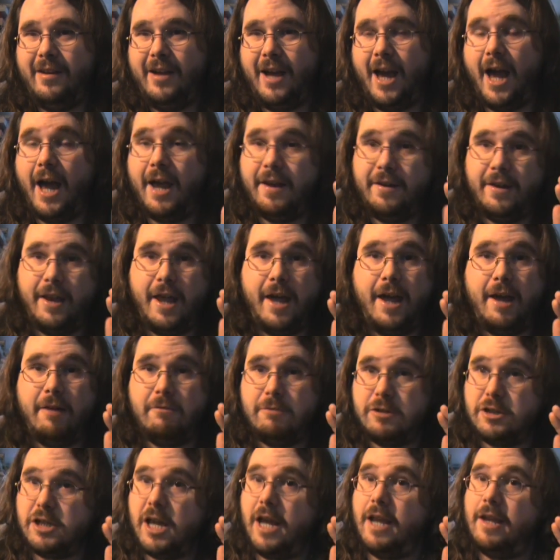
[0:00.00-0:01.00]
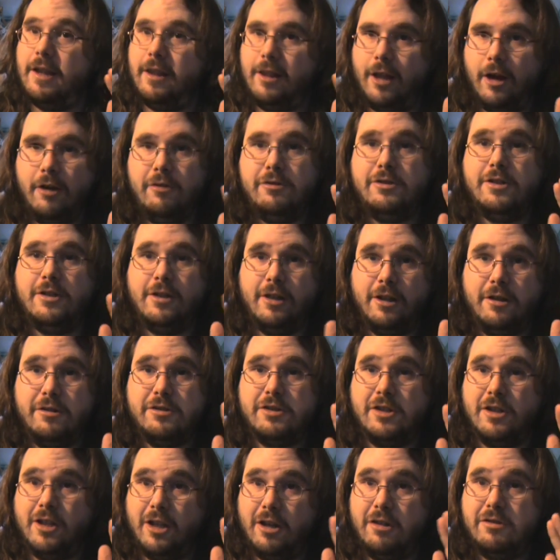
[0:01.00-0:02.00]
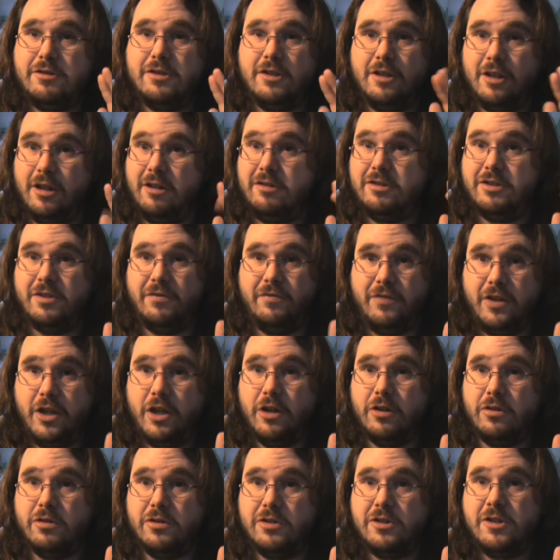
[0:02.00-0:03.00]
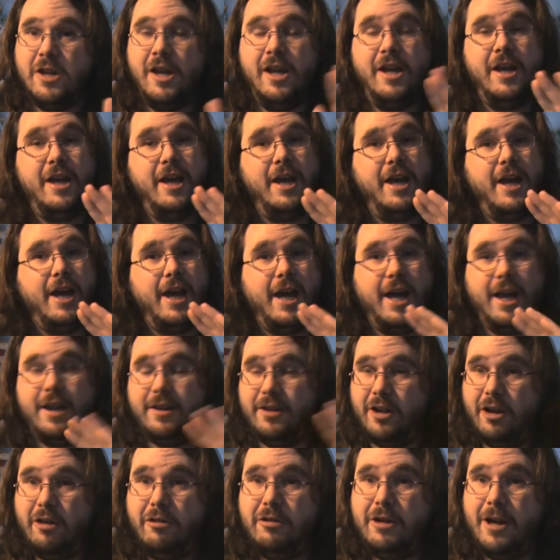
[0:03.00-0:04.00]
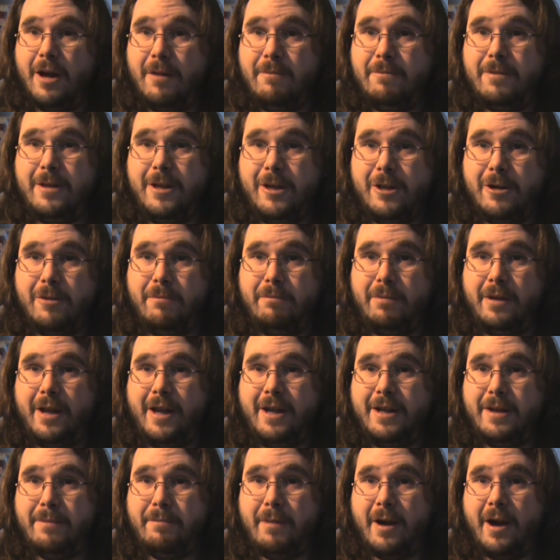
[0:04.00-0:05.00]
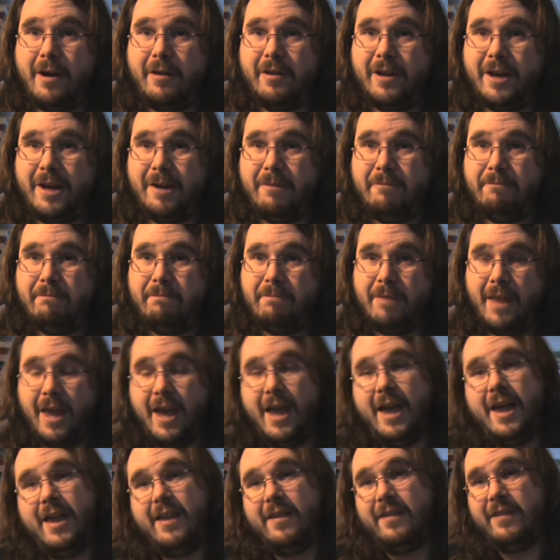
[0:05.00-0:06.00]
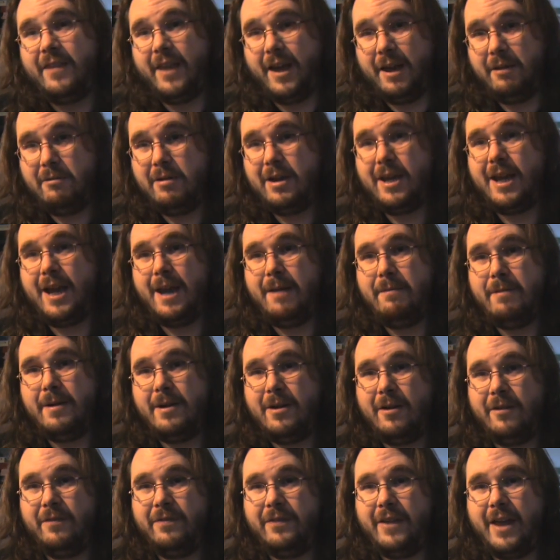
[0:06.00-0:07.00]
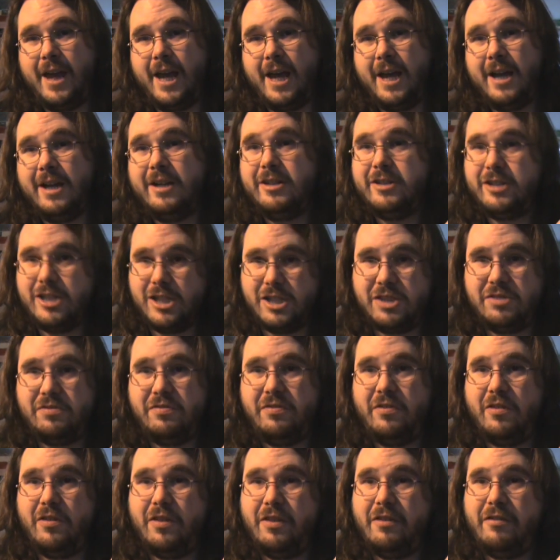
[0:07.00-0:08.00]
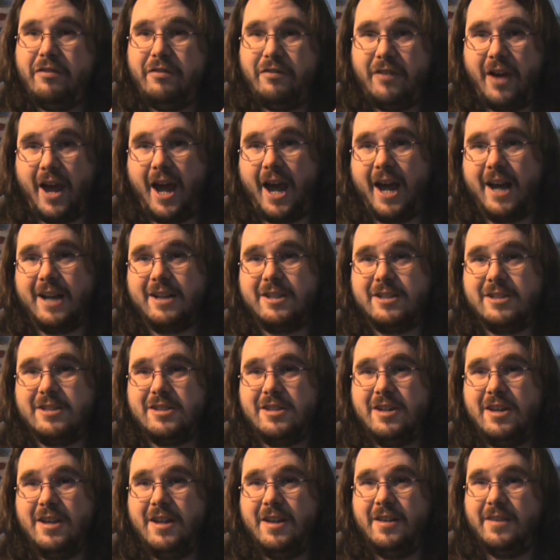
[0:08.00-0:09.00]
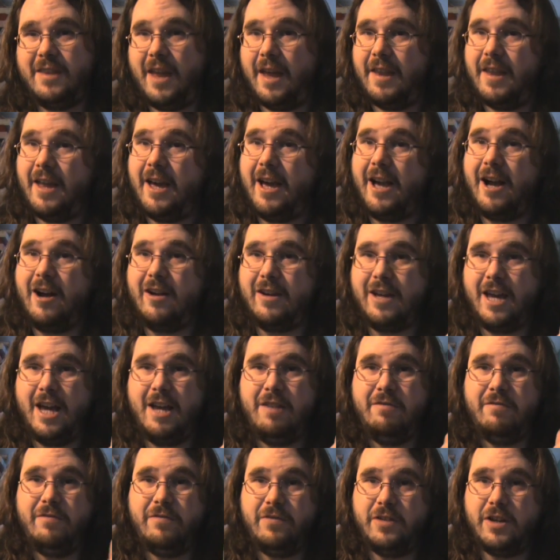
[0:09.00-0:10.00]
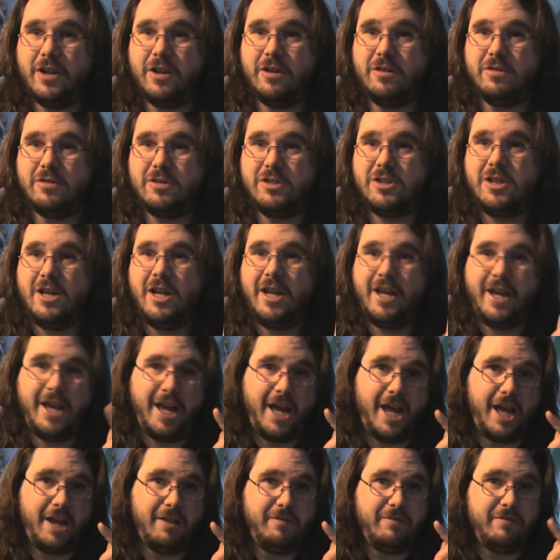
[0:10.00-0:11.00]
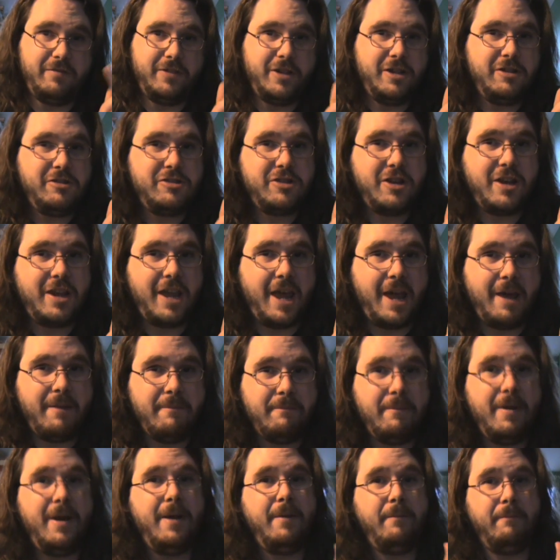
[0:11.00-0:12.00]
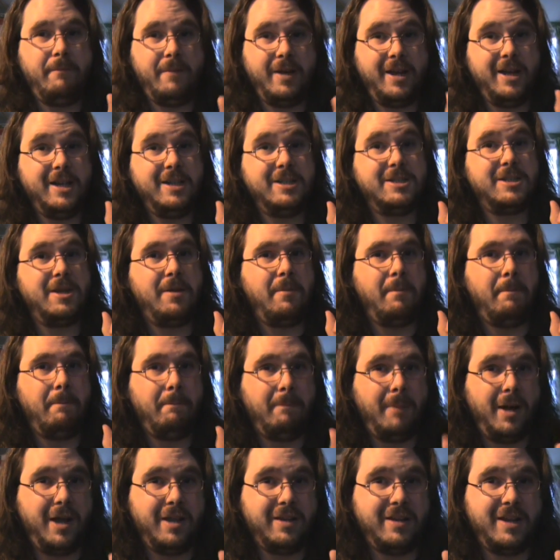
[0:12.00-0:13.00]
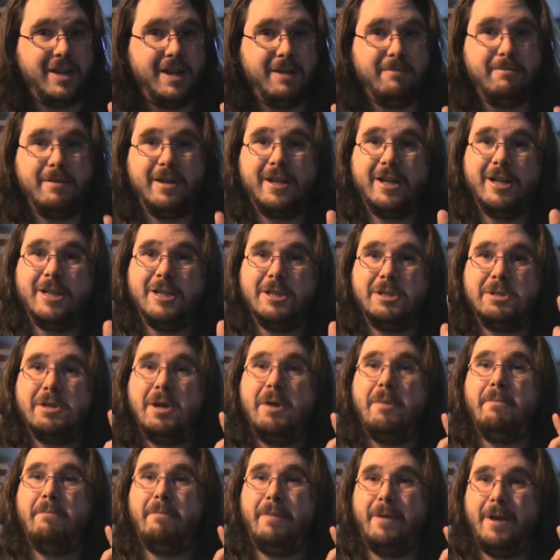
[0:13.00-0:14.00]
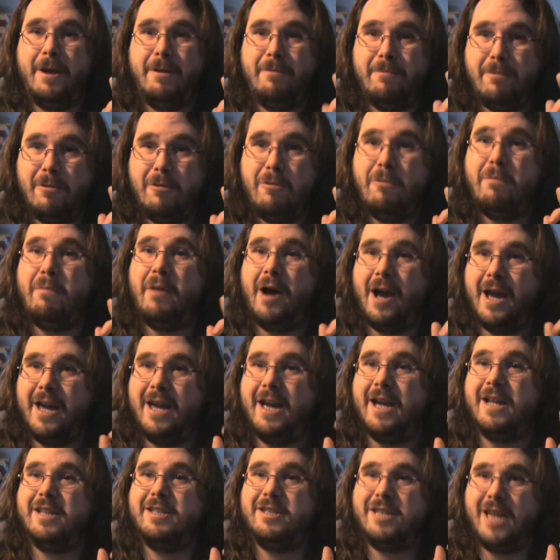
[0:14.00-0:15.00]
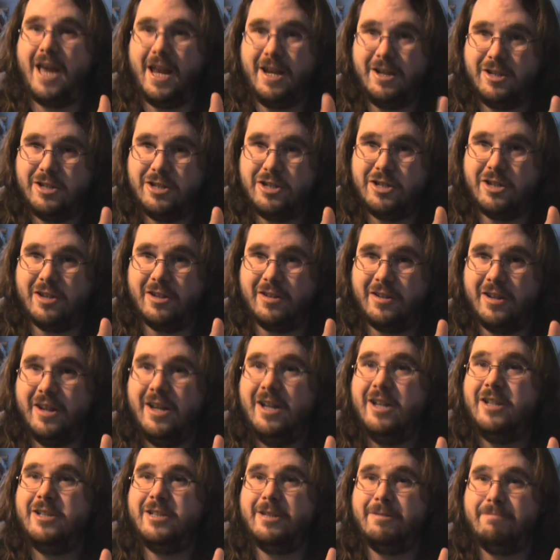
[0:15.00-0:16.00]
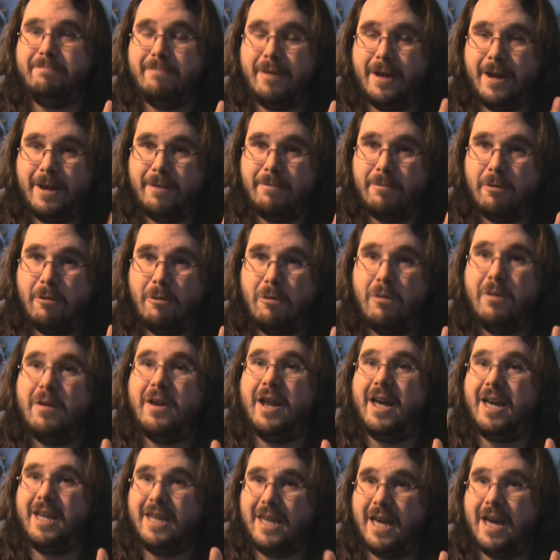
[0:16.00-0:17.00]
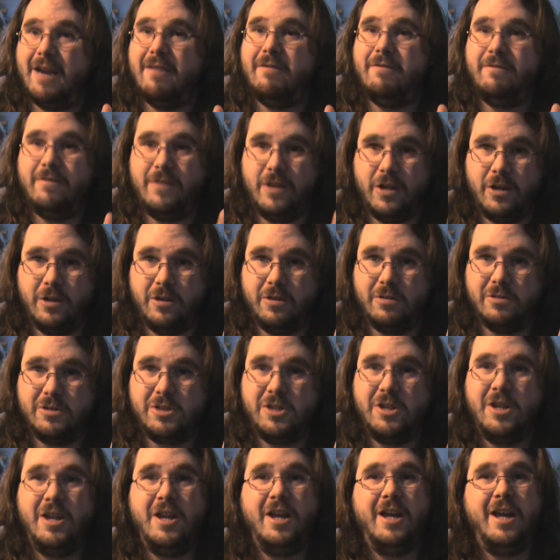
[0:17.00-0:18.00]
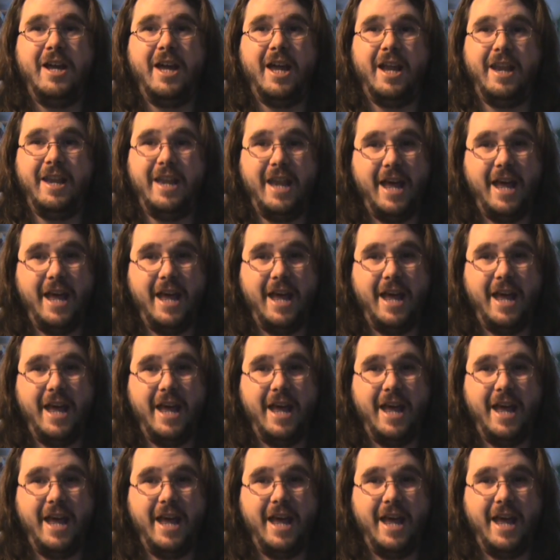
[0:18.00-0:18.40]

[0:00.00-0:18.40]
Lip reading: and that was getting loads and loads and loads and loads of views, and no company complained about it, they would keep it on there just for the fact that they are getting views, and views to them means money, because people pay attention to people that get views, and